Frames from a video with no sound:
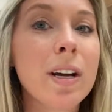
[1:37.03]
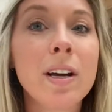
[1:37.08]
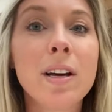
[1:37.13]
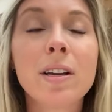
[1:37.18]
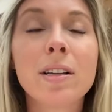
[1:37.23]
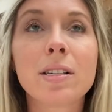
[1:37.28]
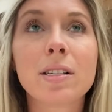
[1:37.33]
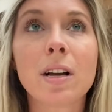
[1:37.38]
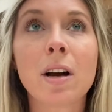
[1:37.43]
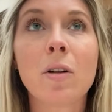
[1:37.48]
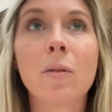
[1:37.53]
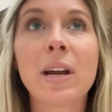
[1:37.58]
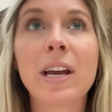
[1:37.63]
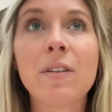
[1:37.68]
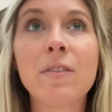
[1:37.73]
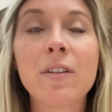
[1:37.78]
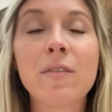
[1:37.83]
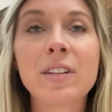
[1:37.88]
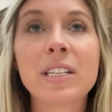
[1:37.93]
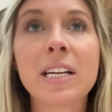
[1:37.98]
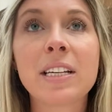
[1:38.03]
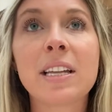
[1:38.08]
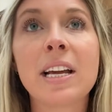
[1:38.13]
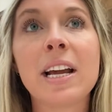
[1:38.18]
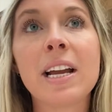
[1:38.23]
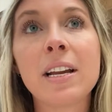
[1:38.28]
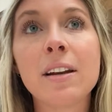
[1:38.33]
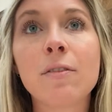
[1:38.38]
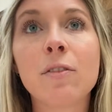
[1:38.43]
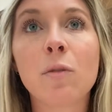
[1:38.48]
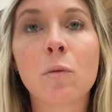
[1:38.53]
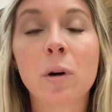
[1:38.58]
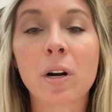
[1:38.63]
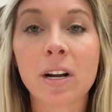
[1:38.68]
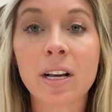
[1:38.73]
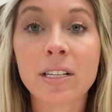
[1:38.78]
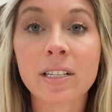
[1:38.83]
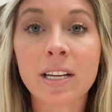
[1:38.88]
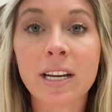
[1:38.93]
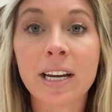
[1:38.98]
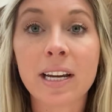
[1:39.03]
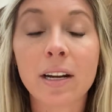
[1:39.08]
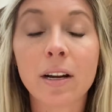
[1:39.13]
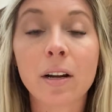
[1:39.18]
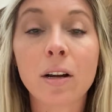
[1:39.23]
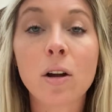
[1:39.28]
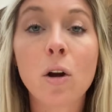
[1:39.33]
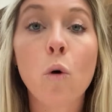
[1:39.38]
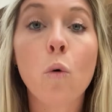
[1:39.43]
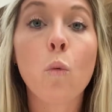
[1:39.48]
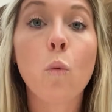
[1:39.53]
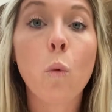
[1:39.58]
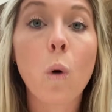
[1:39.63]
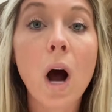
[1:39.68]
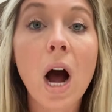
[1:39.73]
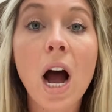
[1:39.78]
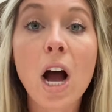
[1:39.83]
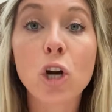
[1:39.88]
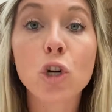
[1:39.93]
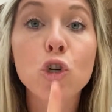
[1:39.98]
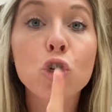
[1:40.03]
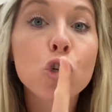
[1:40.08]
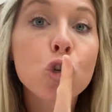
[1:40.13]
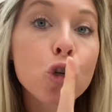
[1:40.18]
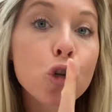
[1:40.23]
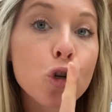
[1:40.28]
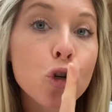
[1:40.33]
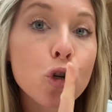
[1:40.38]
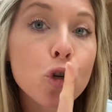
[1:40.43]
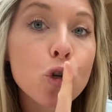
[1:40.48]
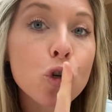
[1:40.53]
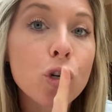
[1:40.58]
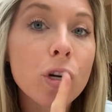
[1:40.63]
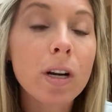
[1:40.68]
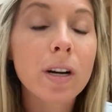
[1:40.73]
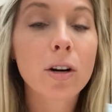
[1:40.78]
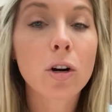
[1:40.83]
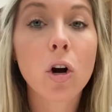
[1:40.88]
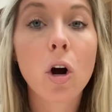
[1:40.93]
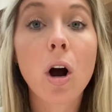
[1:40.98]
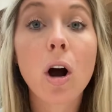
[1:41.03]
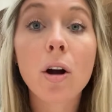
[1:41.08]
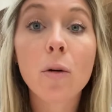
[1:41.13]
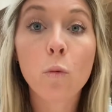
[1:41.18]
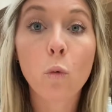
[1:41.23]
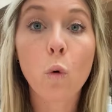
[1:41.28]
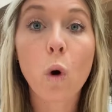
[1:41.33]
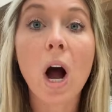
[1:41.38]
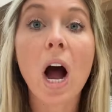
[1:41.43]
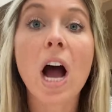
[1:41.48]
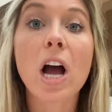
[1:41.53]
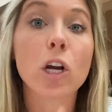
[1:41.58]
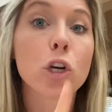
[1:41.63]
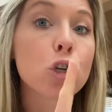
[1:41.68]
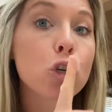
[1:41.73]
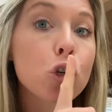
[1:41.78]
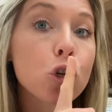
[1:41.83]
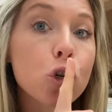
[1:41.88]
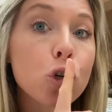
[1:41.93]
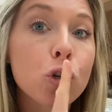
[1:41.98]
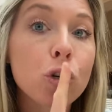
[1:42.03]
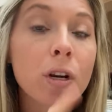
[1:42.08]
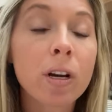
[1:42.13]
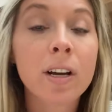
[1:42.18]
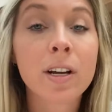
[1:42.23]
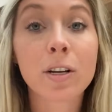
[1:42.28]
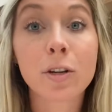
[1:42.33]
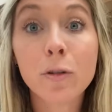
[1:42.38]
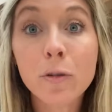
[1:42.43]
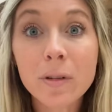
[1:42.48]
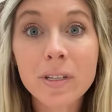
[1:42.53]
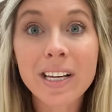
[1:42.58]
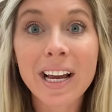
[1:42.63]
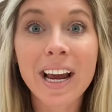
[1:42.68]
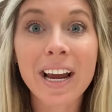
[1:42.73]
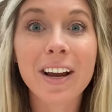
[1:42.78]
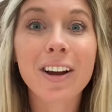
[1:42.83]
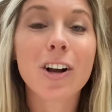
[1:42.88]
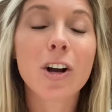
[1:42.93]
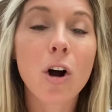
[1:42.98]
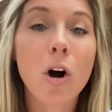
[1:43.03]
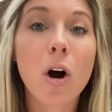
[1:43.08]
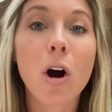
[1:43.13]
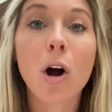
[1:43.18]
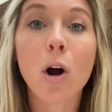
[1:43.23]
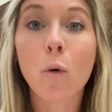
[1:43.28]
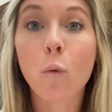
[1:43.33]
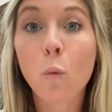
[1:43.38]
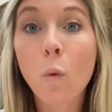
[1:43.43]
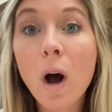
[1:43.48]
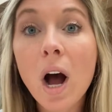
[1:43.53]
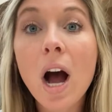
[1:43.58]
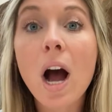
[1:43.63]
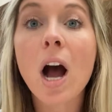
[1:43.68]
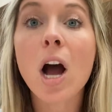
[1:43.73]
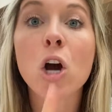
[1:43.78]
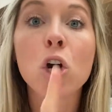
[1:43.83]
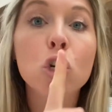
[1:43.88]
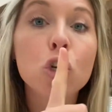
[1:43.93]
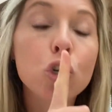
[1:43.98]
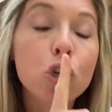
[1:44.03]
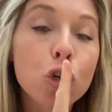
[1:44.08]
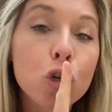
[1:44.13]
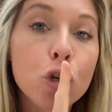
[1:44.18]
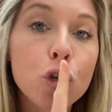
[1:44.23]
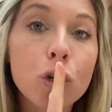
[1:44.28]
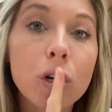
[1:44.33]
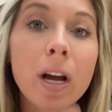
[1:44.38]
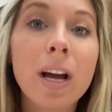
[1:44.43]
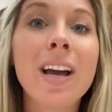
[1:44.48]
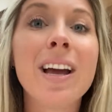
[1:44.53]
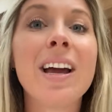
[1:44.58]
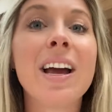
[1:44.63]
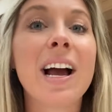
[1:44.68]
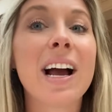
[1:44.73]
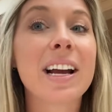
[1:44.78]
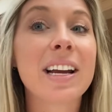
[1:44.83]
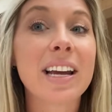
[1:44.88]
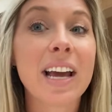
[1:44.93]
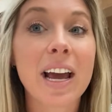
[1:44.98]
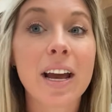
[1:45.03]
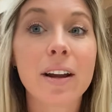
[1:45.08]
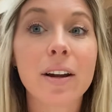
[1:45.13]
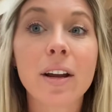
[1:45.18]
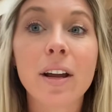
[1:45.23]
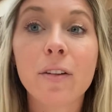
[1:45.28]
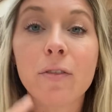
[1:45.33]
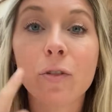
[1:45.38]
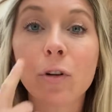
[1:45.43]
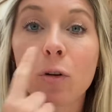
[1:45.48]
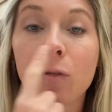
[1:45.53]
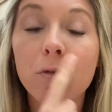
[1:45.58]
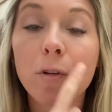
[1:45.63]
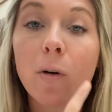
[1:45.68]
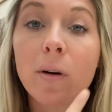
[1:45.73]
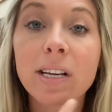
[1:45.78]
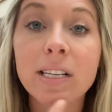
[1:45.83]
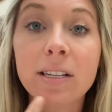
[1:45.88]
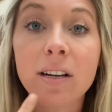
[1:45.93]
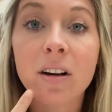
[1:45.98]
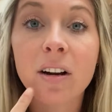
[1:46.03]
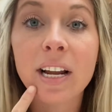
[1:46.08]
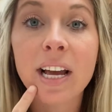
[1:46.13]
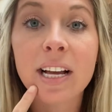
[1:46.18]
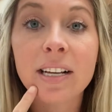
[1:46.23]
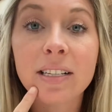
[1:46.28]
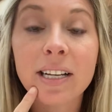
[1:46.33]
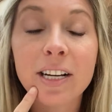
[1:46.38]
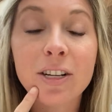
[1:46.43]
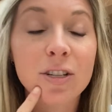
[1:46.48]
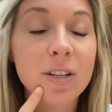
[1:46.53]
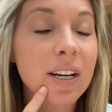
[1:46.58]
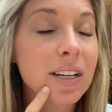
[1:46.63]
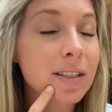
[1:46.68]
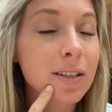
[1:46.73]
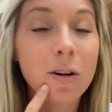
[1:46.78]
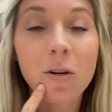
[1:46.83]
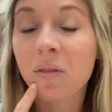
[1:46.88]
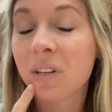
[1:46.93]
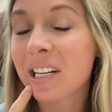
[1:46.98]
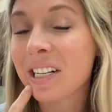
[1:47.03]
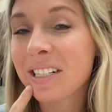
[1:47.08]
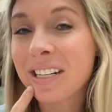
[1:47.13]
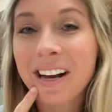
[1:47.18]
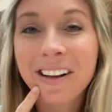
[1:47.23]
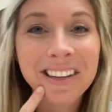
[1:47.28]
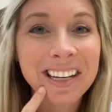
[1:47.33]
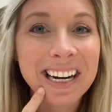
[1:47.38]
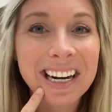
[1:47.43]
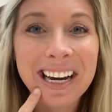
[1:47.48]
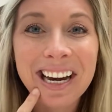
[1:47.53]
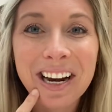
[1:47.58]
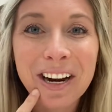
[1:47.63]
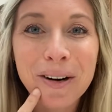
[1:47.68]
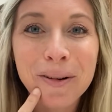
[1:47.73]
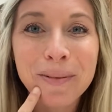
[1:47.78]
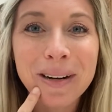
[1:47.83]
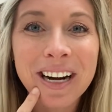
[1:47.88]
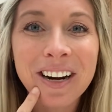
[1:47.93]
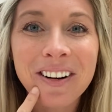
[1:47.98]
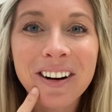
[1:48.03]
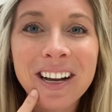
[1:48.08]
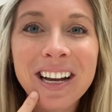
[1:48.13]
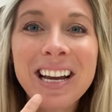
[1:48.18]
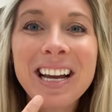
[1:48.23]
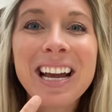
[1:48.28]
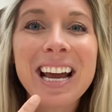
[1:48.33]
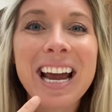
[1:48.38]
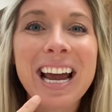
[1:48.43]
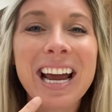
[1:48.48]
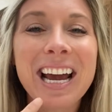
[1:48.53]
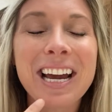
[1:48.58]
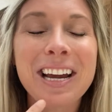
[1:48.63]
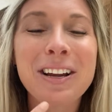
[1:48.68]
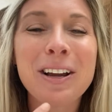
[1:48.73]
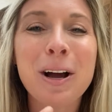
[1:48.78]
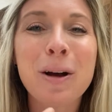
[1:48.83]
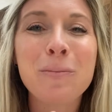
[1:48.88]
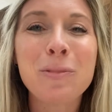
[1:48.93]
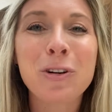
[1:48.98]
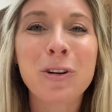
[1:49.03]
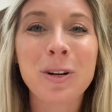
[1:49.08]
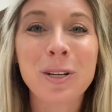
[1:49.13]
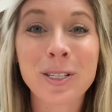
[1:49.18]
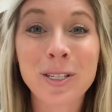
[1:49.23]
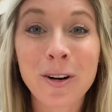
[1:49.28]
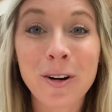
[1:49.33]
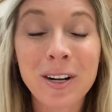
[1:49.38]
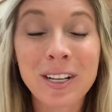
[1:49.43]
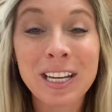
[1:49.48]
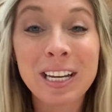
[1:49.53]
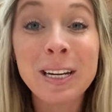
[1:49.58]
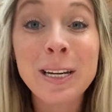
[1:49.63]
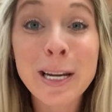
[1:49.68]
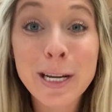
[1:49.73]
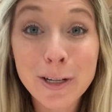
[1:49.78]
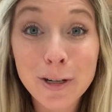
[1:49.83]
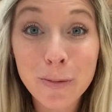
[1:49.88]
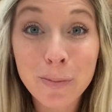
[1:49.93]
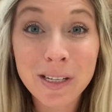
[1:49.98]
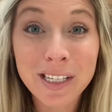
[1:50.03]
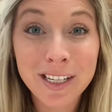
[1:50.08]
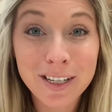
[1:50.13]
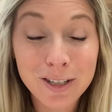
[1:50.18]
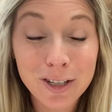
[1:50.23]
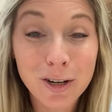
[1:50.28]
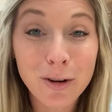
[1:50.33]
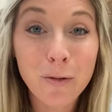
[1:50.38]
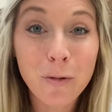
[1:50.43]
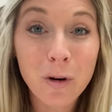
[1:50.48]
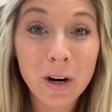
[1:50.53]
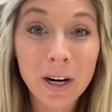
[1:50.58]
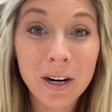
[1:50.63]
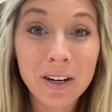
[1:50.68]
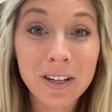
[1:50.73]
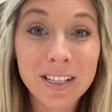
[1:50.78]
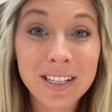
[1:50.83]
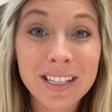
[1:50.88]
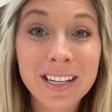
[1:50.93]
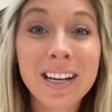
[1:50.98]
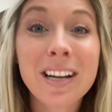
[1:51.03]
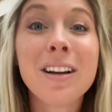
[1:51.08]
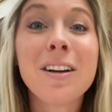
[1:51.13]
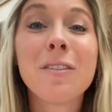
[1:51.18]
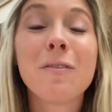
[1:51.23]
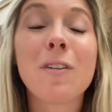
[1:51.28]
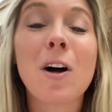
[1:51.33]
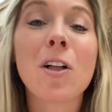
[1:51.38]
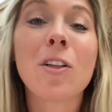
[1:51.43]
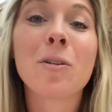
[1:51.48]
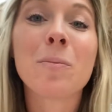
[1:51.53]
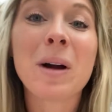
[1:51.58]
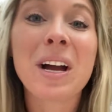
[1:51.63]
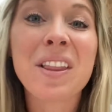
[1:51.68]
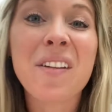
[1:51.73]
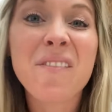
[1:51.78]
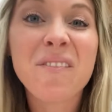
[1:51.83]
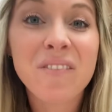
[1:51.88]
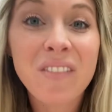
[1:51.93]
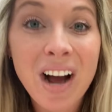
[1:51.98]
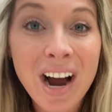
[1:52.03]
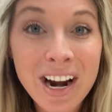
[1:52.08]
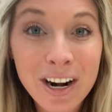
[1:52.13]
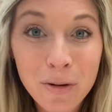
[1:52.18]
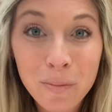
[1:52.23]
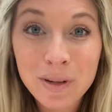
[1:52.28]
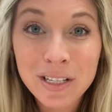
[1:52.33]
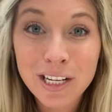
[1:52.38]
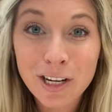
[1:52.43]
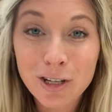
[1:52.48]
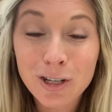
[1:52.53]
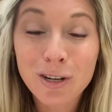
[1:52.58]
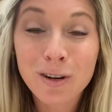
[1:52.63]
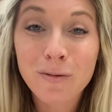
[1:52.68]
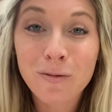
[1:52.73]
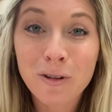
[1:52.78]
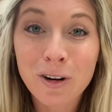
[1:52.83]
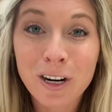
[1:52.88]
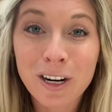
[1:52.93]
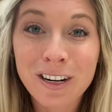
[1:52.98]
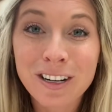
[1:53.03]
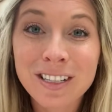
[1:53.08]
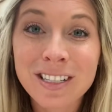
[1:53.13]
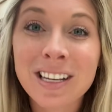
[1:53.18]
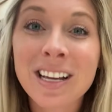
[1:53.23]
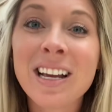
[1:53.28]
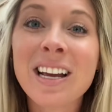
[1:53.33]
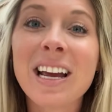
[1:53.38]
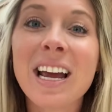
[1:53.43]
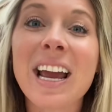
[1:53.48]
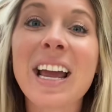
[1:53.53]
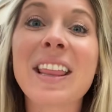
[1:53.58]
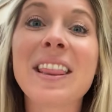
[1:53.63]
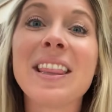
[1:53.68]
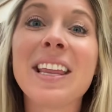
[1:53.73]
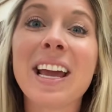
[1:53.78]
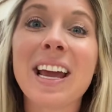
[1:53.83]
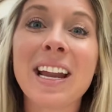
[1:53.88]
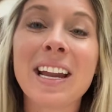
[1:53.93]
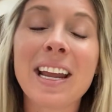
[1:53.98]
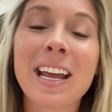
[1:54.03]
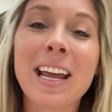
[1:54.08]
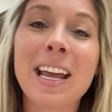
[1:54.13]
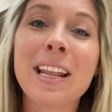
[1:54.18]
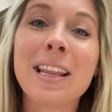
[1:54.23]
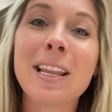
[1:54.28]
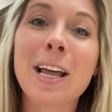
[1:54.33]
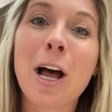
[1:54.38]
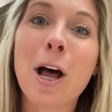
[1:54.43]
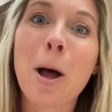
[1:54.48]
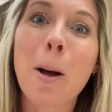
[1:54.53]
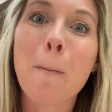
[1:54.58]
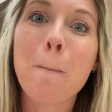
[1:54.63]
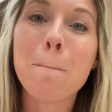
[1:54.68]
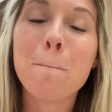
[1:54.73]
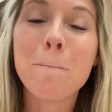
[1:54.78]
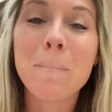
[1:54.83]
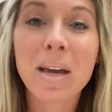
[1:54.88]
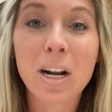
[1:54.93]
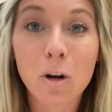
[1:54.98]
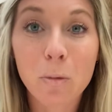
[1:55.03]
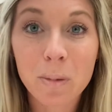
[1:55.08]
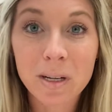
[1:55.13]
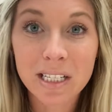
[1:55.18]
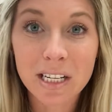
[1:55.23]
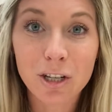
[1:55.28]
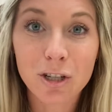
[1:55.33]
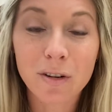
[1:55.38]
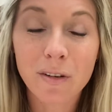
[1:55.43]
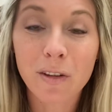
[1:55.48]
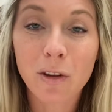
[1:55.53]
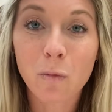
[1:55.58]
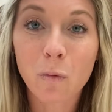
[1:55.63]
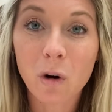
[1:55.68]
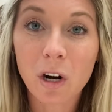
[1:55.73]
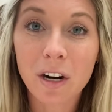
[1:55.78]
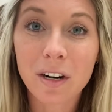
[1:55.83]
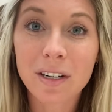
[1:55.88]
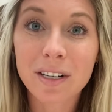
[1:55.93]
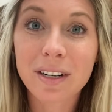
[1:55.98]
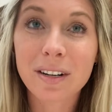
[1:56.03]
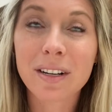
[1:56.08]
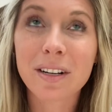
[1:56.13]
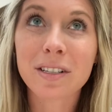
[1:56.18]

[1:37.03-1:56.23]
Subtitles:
So even if it's at the end of the word, as in wash, car wash, you say car wash. Again, if you're focusing on SH, that's the only sound that I care about. And you're going to start in the initial position of words, followed by the final position of words, and then in the middle position of the word.